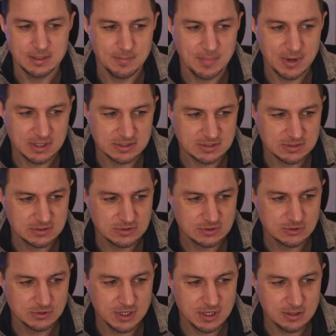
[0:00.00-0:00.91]
But
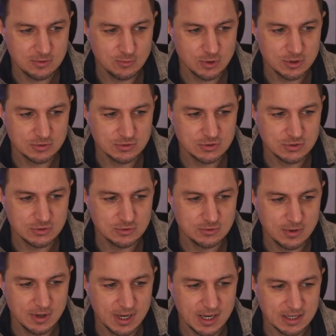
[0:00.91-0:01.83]
today we're going
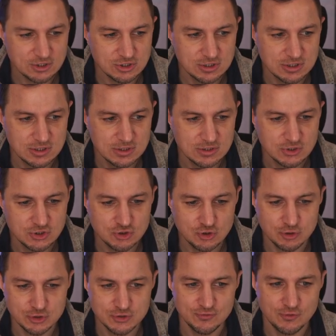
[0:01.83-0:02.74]
to actually
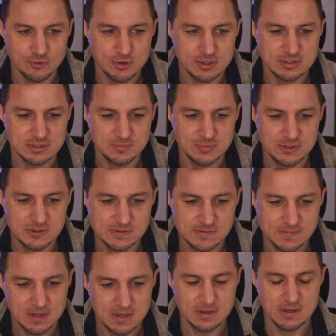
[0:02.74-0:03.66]
search for
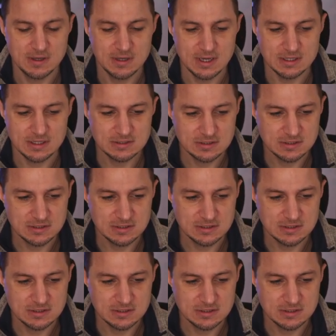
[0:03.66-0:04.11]
recipes. And